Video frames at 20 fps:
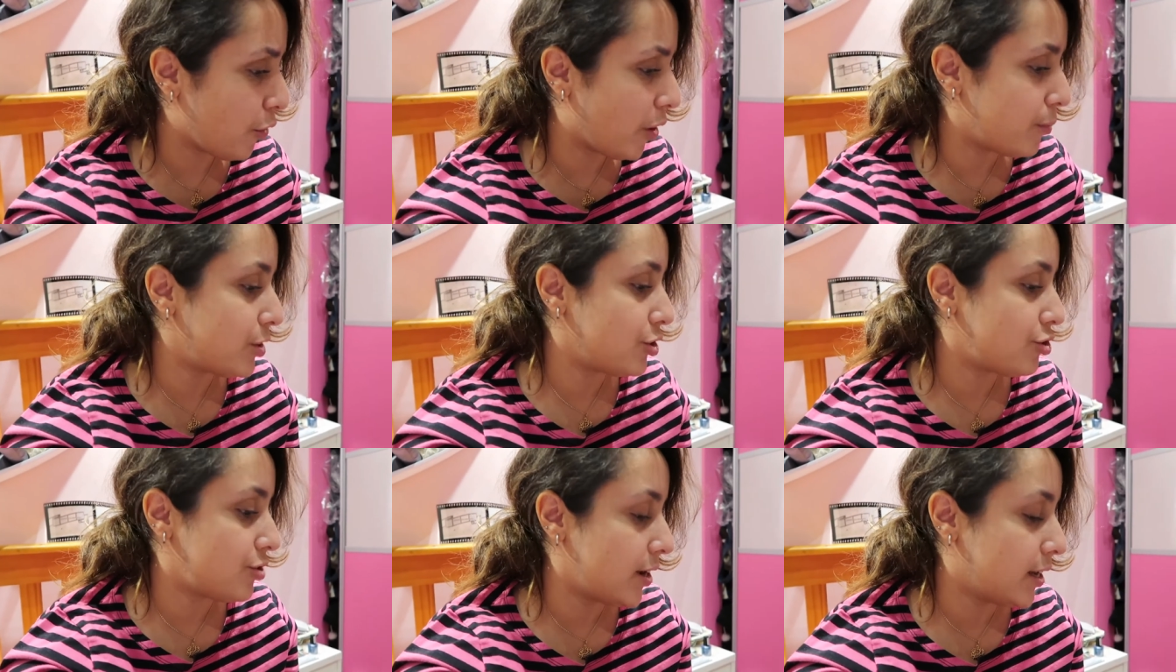I
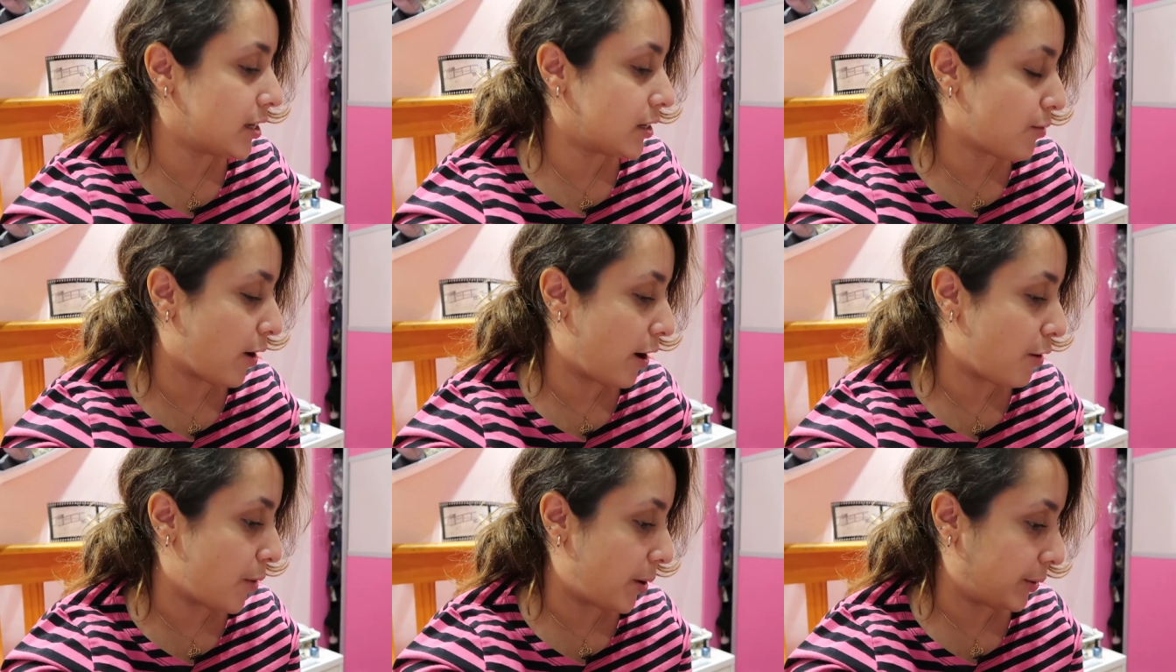mean, she is
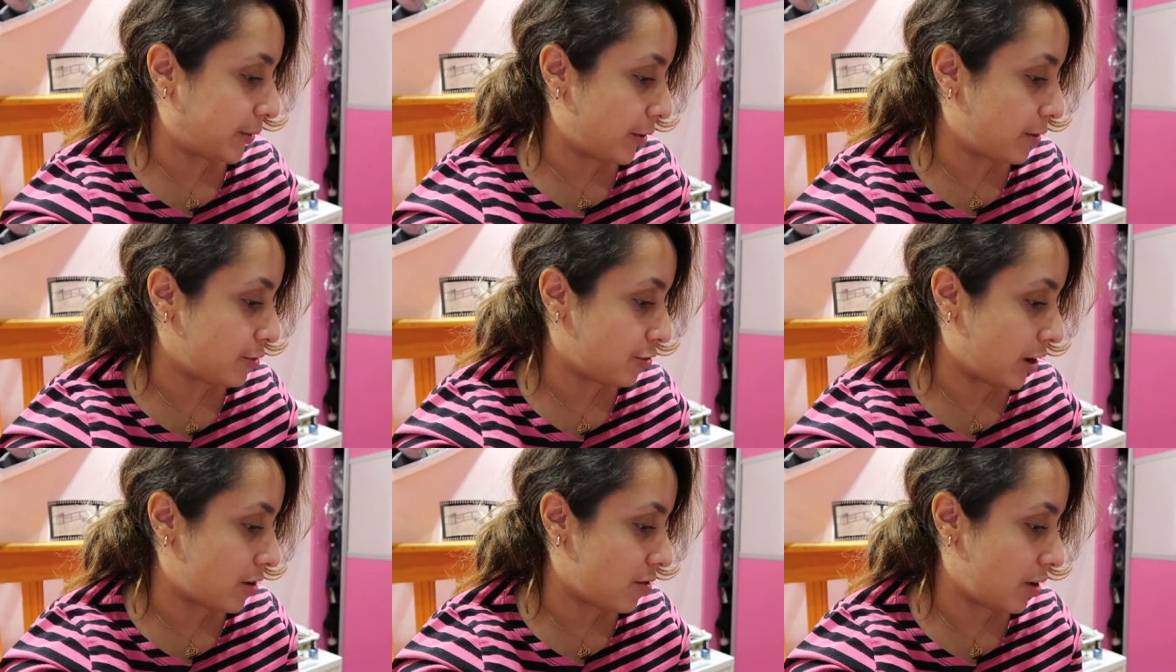quite well
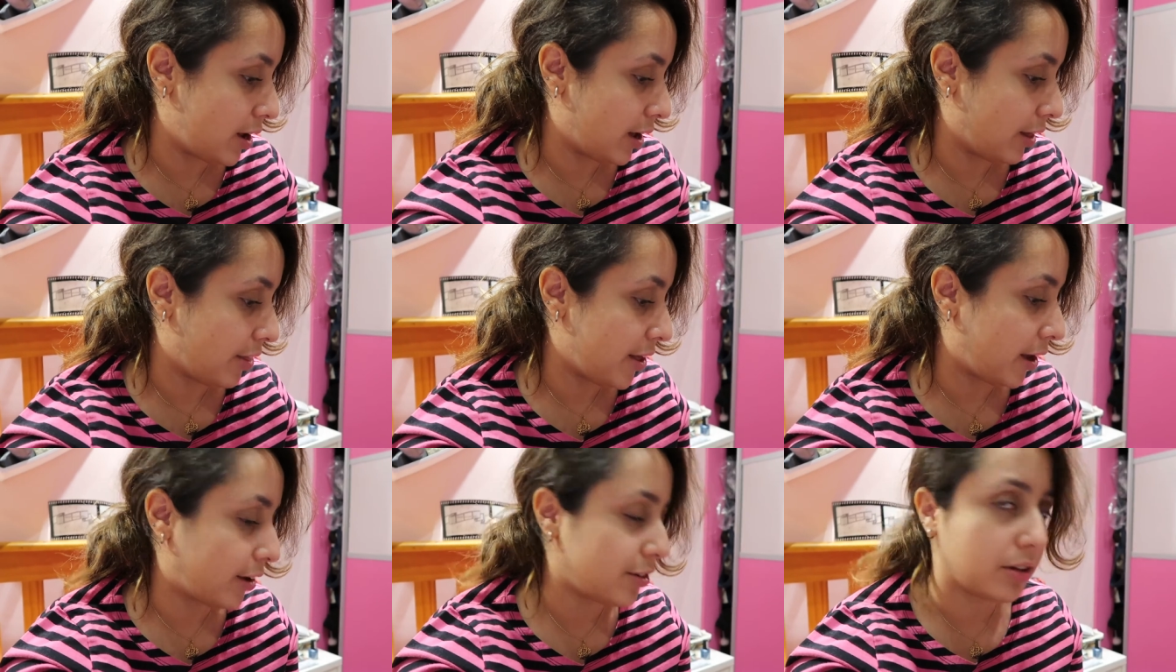known generally, I
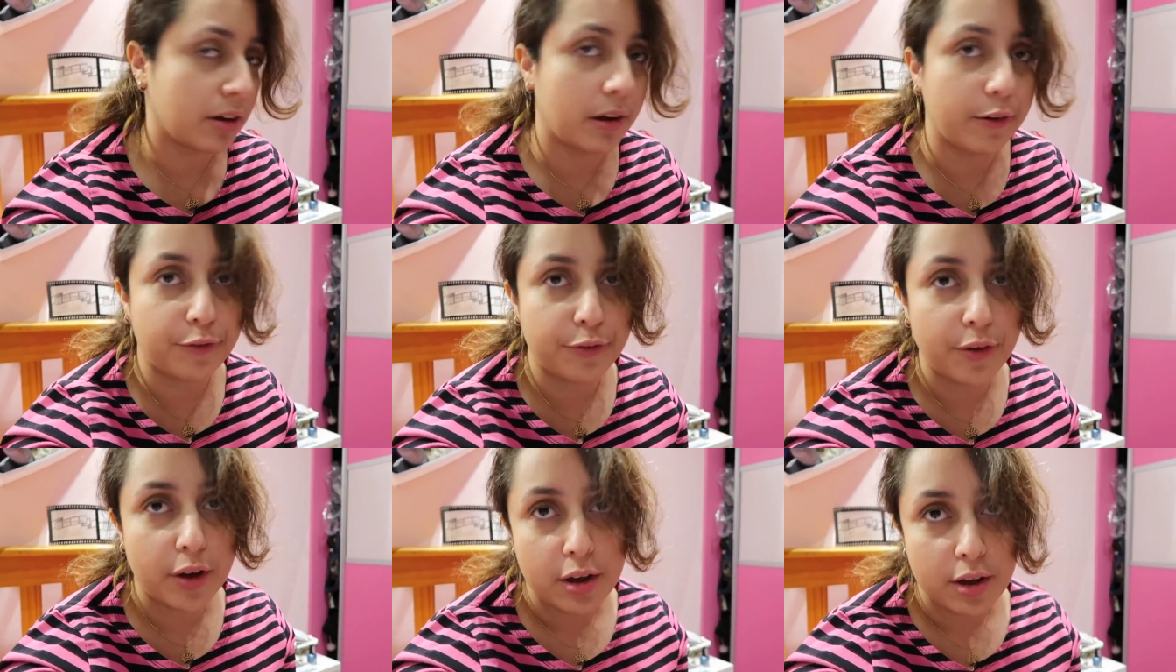think, so
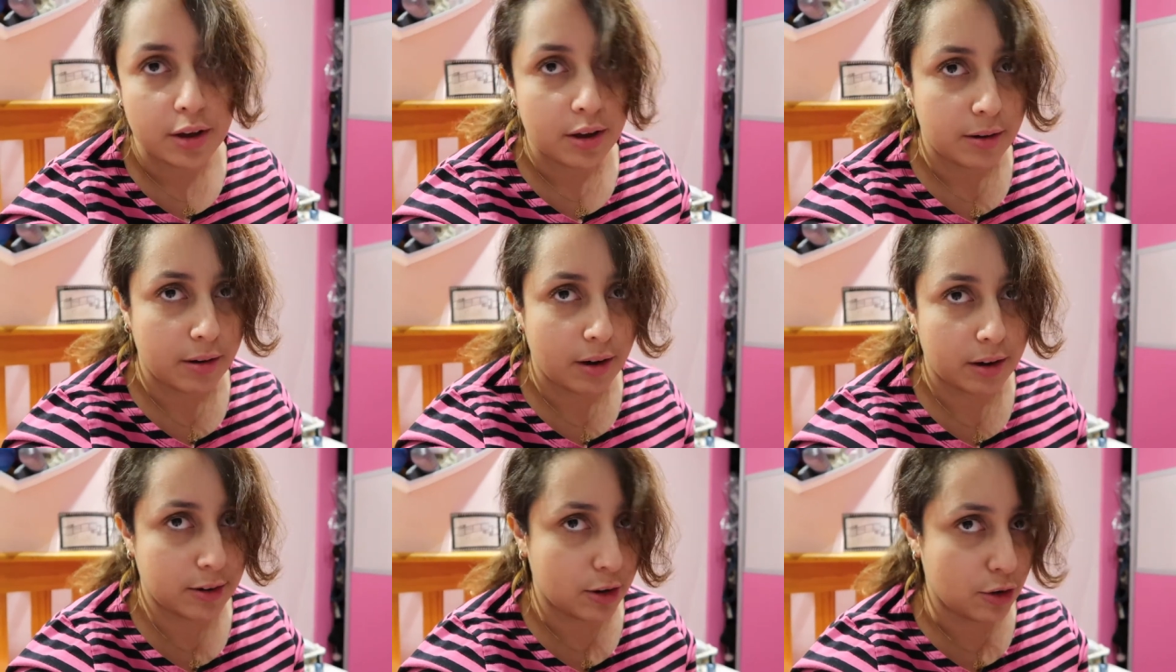if
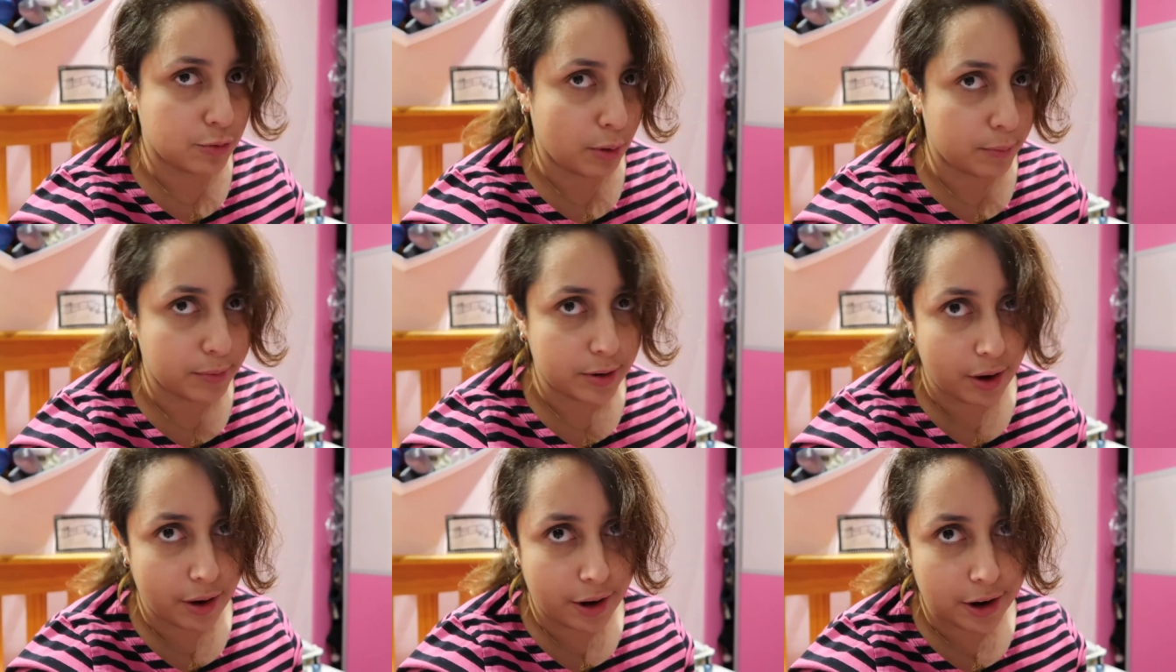you've
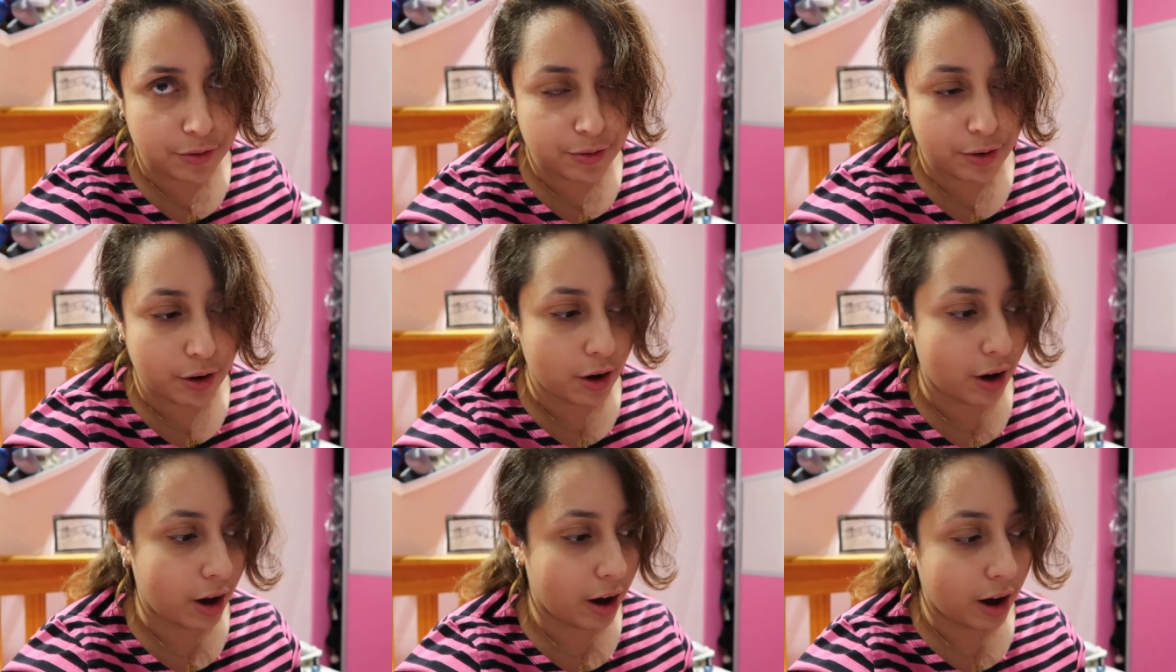probably heard of
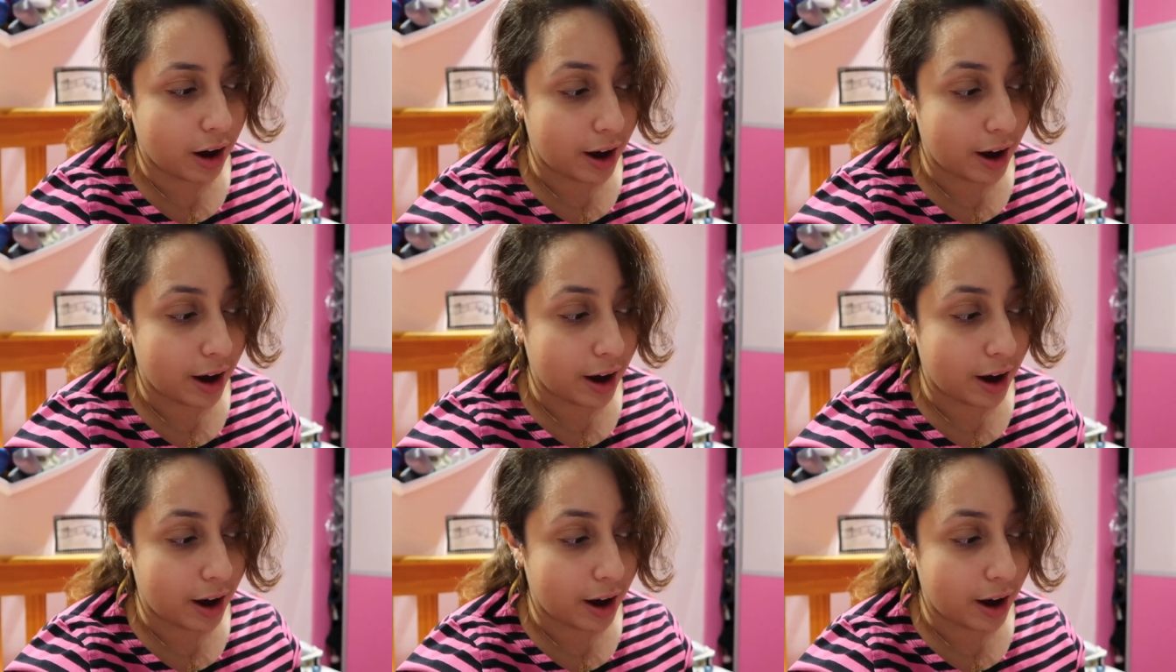her.